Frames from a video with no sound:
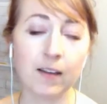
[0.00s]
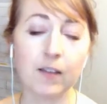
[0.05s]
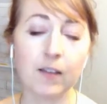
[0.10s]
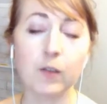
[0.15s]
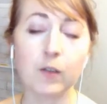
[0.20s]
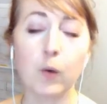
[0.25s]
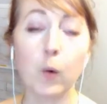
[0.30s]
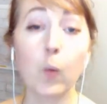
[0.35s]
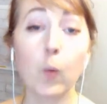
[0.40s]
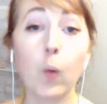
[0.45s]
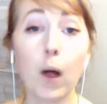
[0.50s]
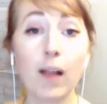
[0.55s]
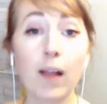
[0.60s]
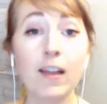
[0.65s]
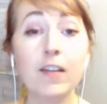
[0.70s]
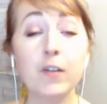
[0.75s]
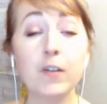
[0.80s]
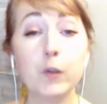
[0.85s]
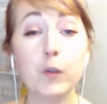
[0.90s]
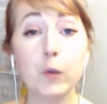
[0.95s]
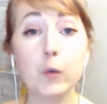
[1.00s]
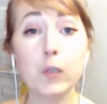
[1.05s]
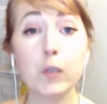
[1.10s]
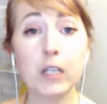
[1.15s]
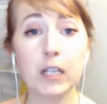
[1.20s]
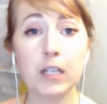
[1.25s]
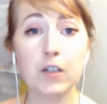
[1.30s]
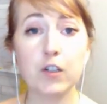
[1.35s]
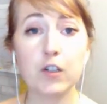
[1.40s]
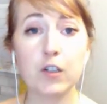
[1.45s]
So while I do
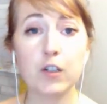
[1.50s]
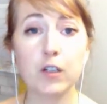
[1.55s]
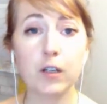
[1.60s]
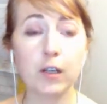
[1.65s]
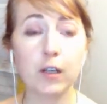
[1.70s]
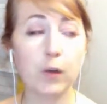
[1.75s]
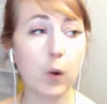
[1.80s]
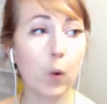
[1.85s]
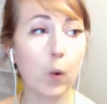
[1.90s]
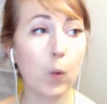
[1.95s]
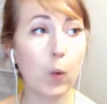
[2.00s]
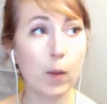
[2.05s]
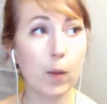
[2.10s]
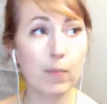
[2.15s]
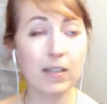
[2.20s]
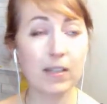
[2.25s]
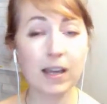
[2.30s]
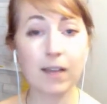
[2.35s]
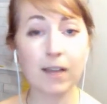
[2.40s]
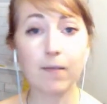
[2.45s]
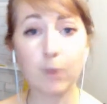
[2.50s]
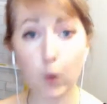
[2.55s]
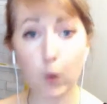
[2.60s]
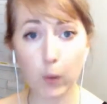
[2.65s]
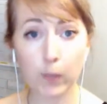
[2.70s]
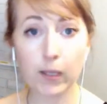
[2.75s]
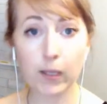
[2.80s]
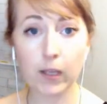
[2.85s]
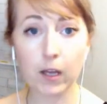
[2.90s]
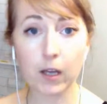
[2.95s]
teach, website
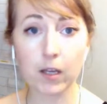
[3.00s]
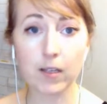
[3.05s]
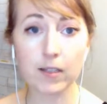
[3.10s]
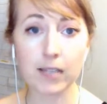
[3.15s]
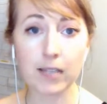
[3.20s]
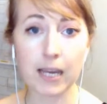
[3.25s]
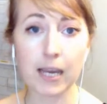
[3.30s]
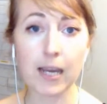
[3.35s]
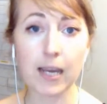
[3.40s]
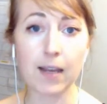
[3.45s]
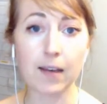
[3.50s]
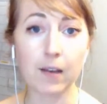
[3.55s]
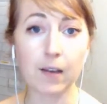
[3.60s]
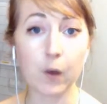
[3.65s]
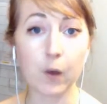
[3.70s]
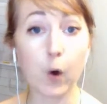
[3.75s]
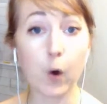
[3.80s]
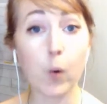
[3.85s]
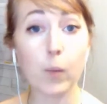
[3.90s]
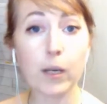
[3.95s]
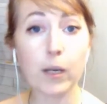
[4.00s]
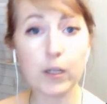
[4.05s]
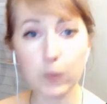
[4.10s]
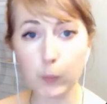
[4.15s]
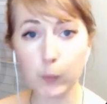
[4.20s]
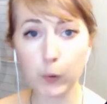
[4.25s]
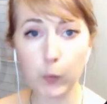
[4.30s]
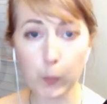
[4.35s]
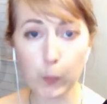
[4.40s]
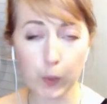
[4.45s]
formulas and the homepage
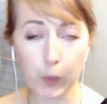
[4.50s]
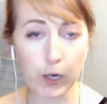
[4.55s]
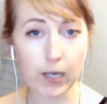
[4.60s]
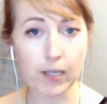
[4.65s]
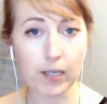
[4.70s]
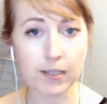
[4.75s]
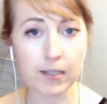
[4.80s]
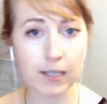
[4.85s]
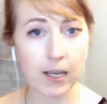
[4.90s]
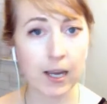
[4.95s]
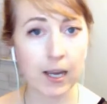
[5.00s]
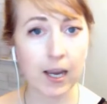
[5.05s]
blueprint,